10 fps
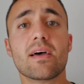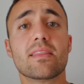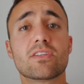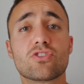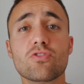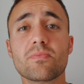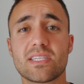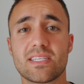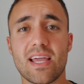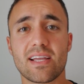The two
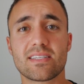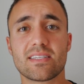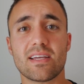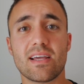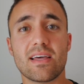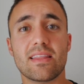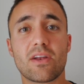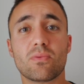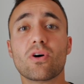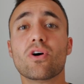mistakes
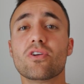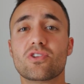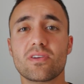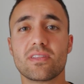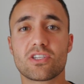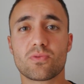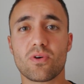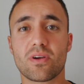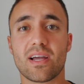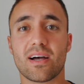that will hurt you in this
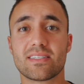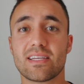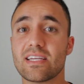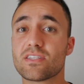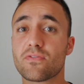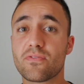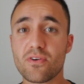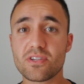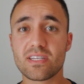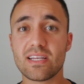workout is
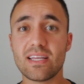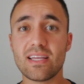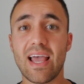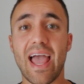firstly,